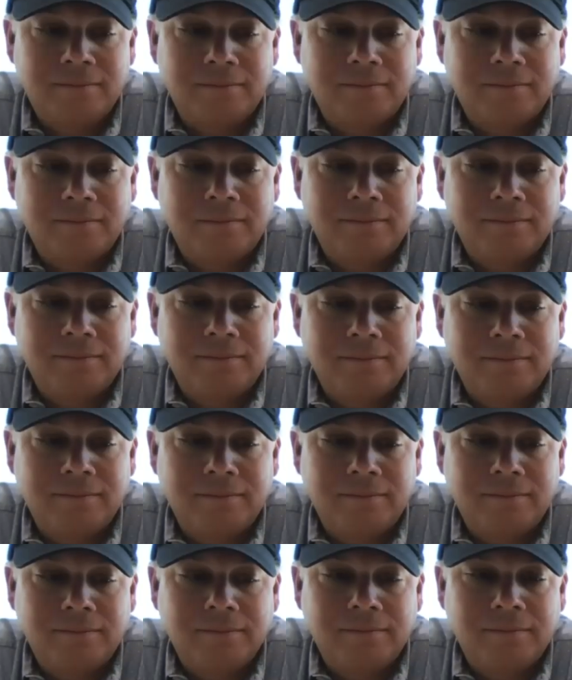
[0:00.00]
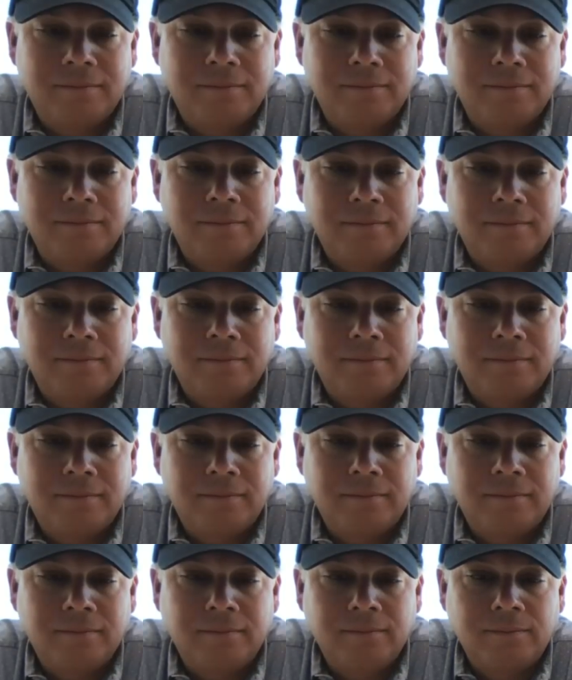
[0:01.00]

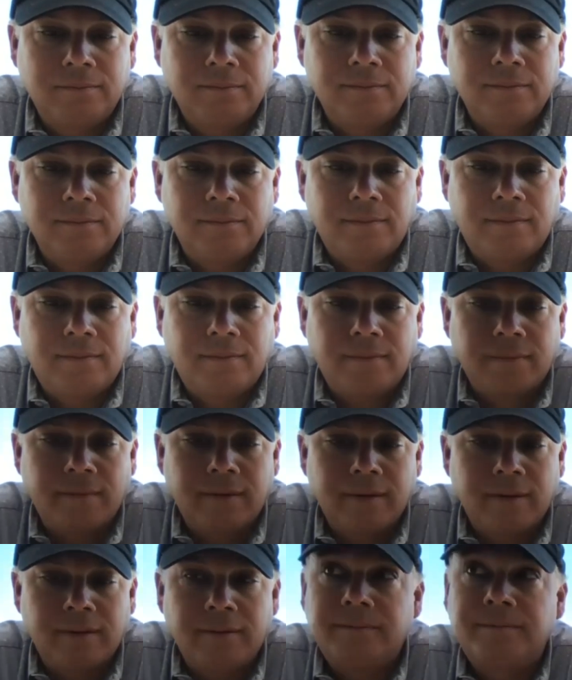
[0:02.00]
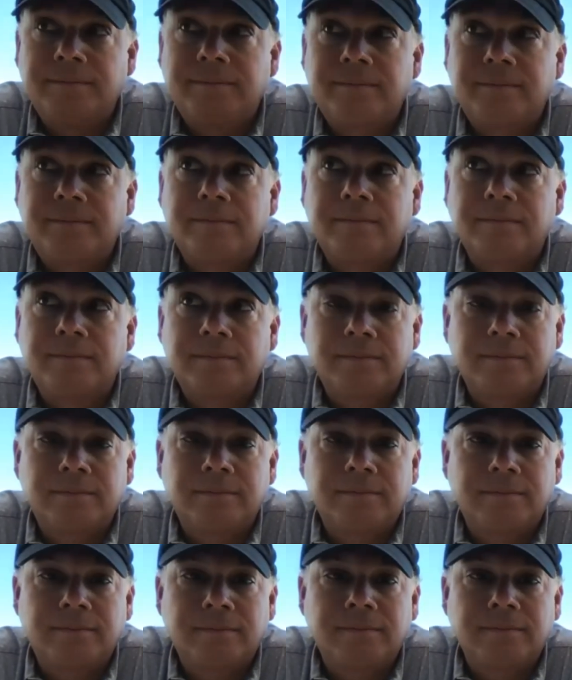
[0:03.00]

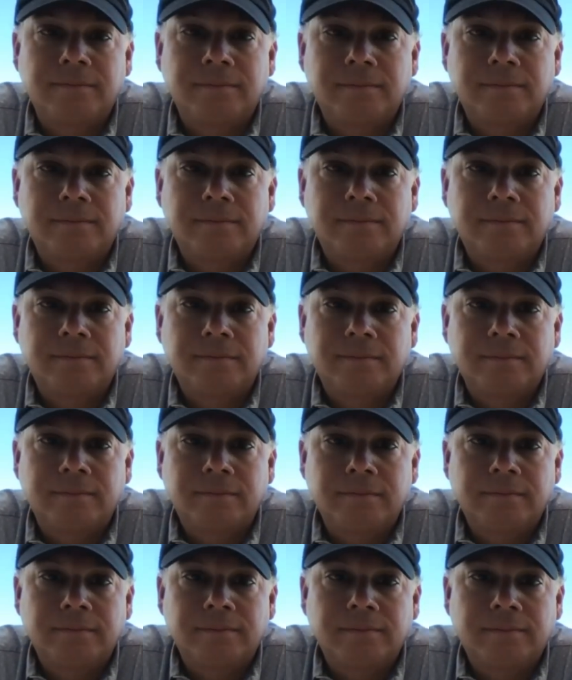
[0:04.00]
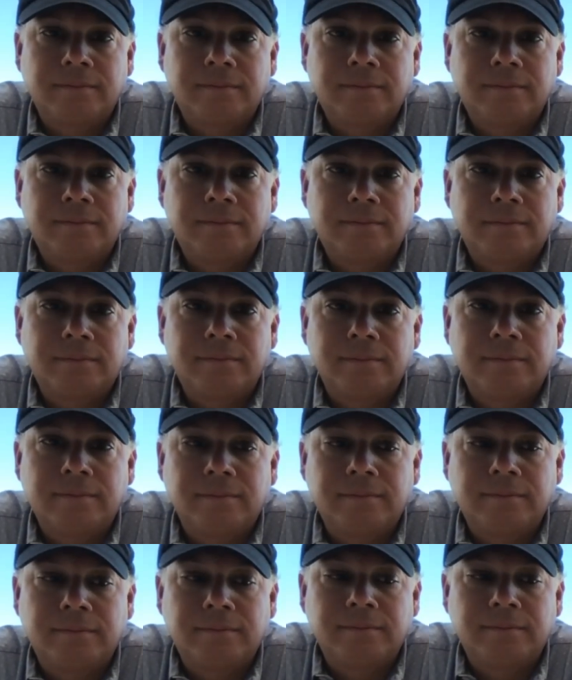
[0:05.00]
[no speech]